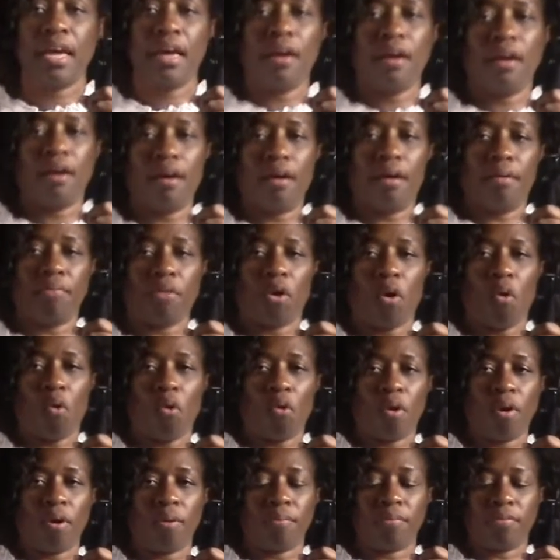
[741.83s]
Um, the
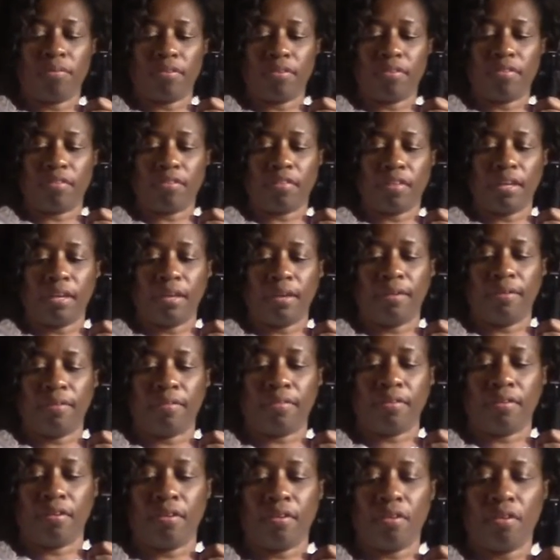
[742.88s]
arms, the
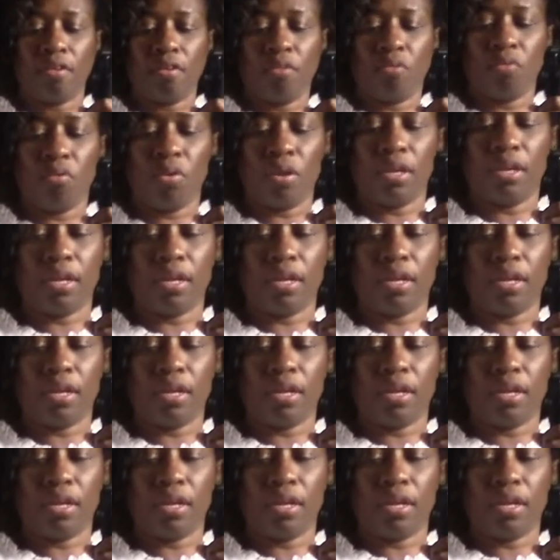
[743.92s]
sleeves, really